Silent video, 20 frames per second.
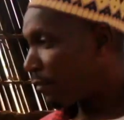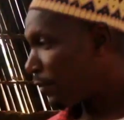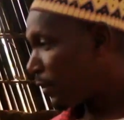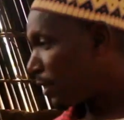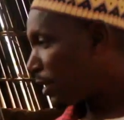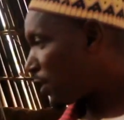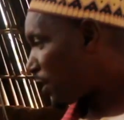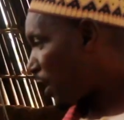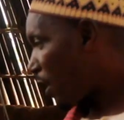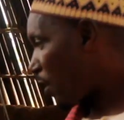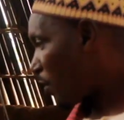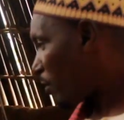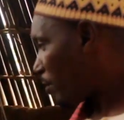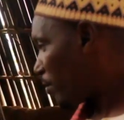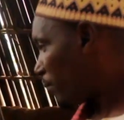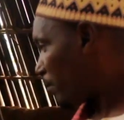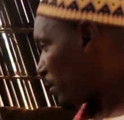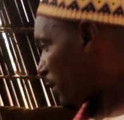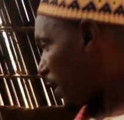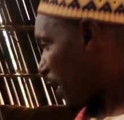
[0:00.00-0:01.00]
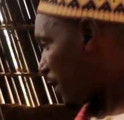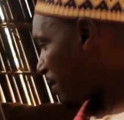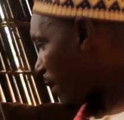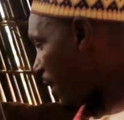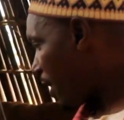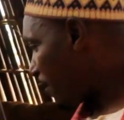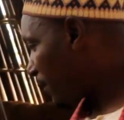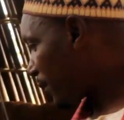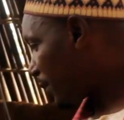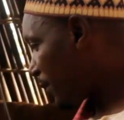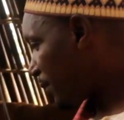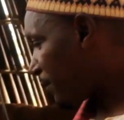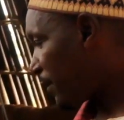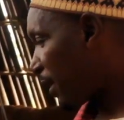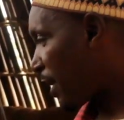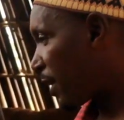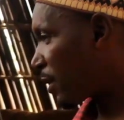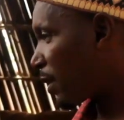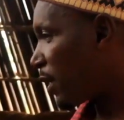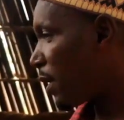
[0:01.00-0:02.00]
finished, I will transfer everything.
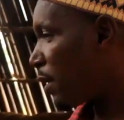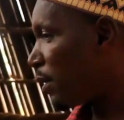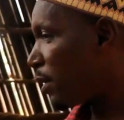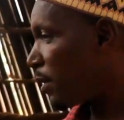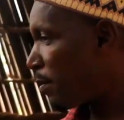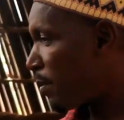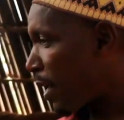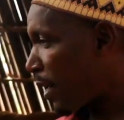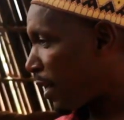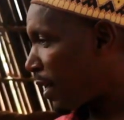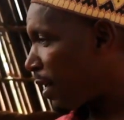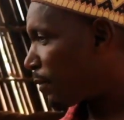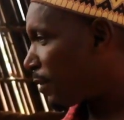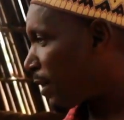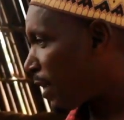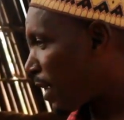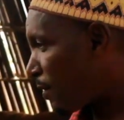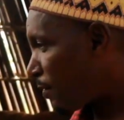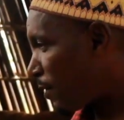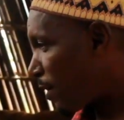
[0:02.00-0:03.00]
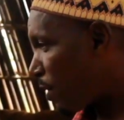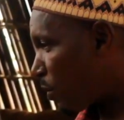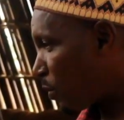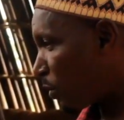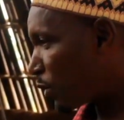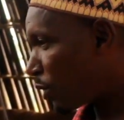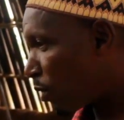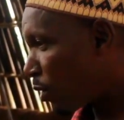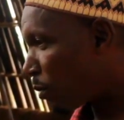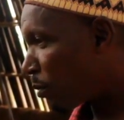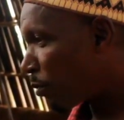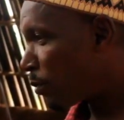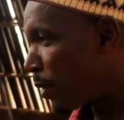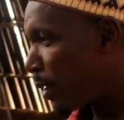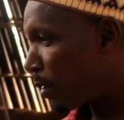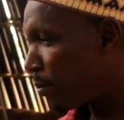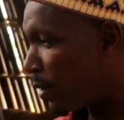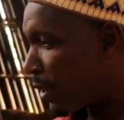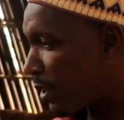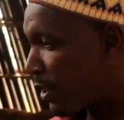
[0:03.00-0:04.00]
Every man can go in a prayer wash, don't
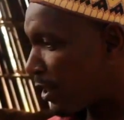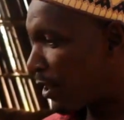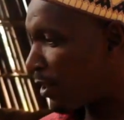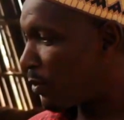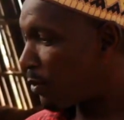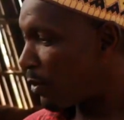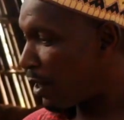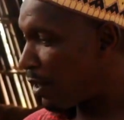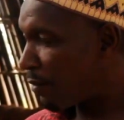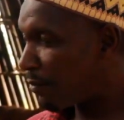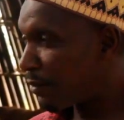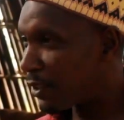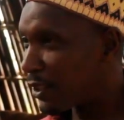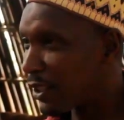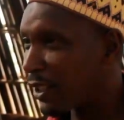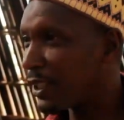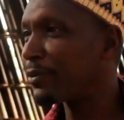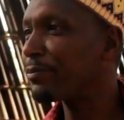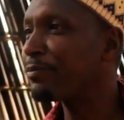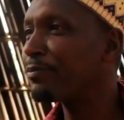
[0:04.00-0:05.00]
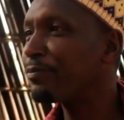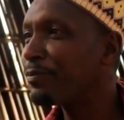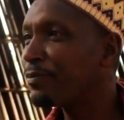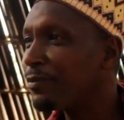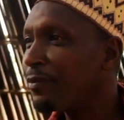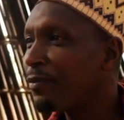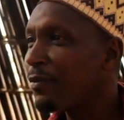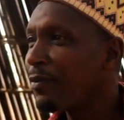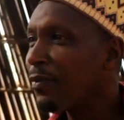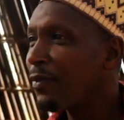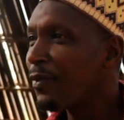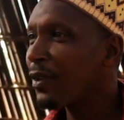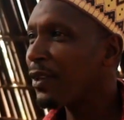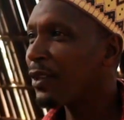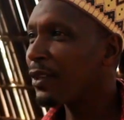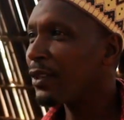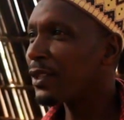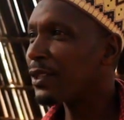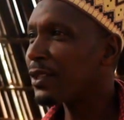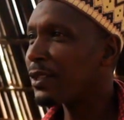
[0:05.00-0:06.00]
need me to do everything.
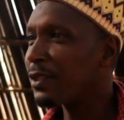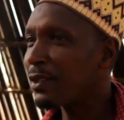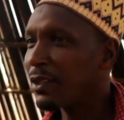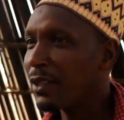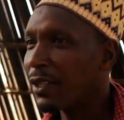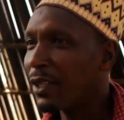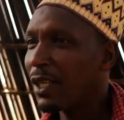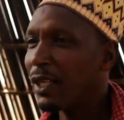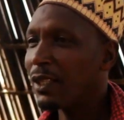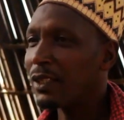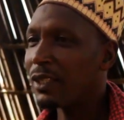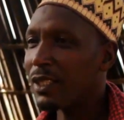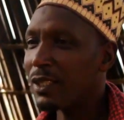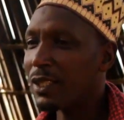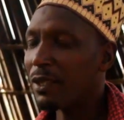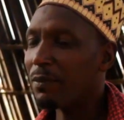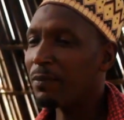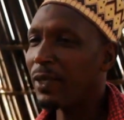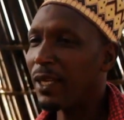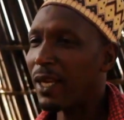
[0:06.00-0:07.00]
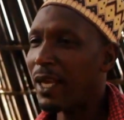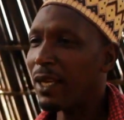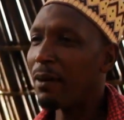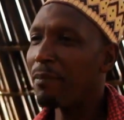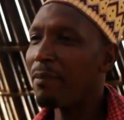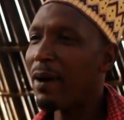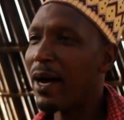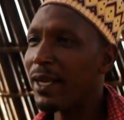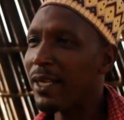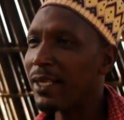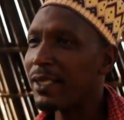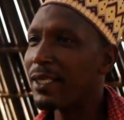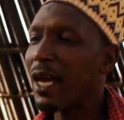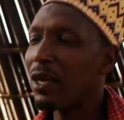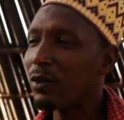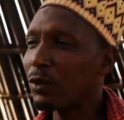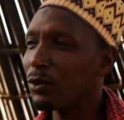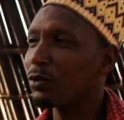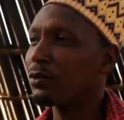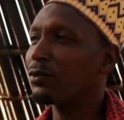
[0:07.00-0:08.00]
Yes, this will be like in a palace
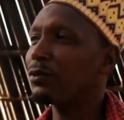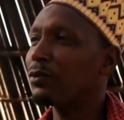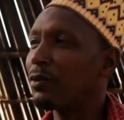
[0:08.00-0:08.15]
house.